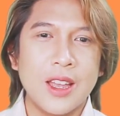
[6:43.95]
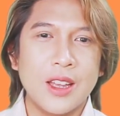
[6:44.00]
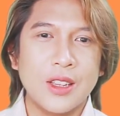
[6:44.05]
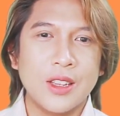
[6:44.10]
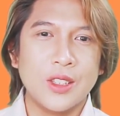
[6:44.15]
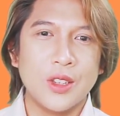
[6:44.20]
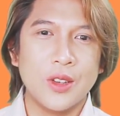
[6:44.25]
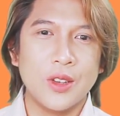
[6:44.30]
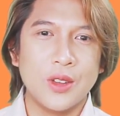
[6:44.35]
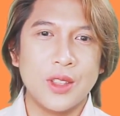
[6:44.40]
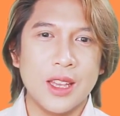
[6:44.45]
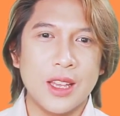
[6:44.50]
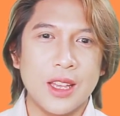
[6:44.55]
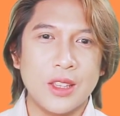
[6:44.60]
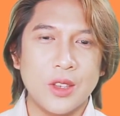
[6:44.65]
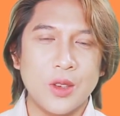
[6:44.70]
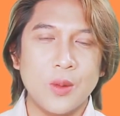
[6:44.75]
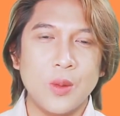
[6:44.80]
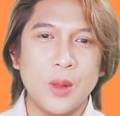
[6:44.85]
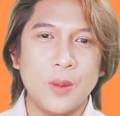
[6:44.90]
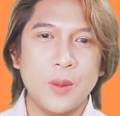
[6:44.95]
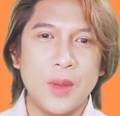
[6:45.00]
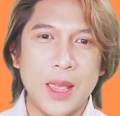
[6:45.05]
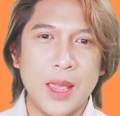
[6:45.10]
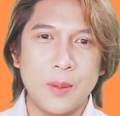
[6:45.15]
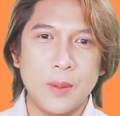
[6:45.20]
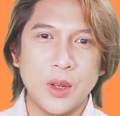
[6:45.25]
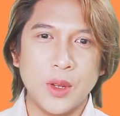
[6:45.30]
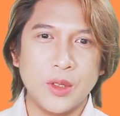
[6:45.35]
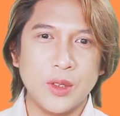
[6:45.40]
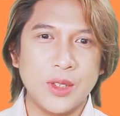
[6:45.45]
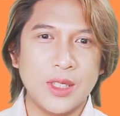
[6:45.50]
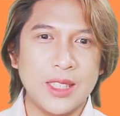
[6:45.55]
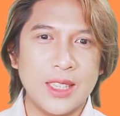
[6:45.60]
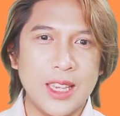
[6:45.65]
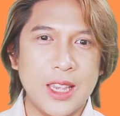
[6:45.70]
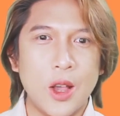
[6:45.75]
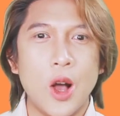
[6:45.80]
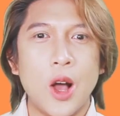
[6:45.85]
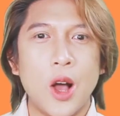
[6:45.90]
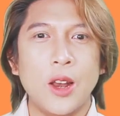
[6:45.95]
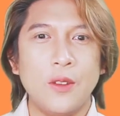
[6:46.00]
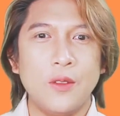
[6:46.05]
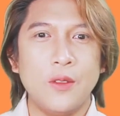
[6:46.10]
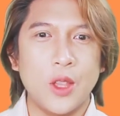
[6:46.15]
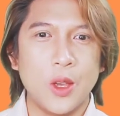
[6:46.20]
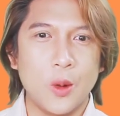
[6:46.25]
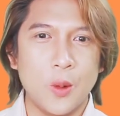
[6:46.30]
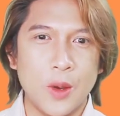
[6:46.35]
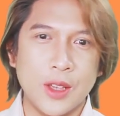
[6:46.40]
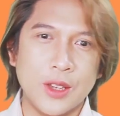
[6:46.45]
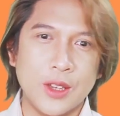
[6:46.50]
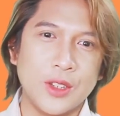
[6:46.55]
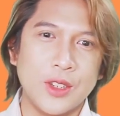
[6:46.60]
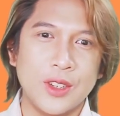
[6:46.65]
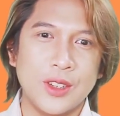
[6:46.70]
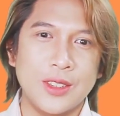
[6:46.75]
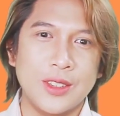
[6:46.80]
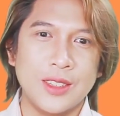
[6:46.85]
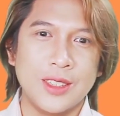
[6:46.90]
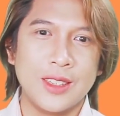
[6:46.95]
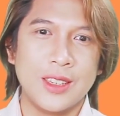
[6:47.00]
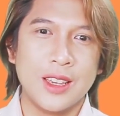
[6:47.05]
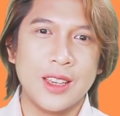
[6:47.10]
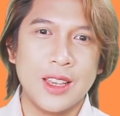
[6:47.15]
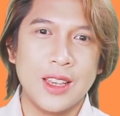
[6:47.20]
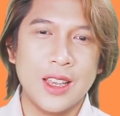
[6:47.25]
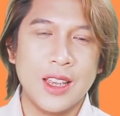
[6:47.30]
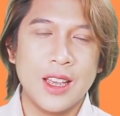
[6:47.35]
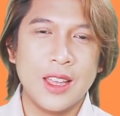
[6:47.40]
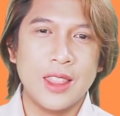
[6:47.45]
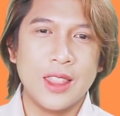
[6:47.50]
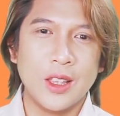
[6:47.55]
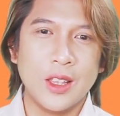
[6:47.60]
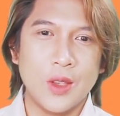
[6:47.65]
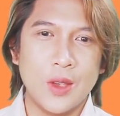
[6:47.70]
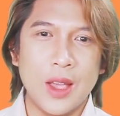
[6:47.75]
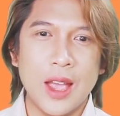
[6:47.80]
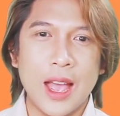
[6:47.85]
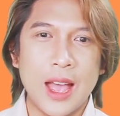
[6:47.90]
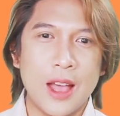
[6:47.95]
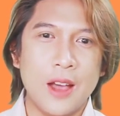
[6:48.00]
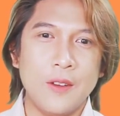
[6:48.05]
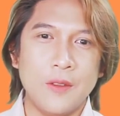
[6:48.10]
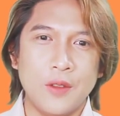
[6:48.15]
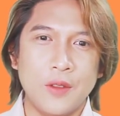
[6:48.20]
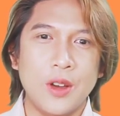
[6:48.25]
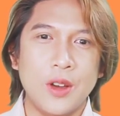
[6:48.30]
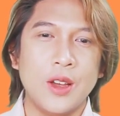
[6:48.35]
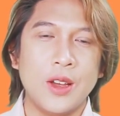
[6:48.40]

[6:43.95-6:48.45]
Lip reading: so that you will be able to see all of the questions that you have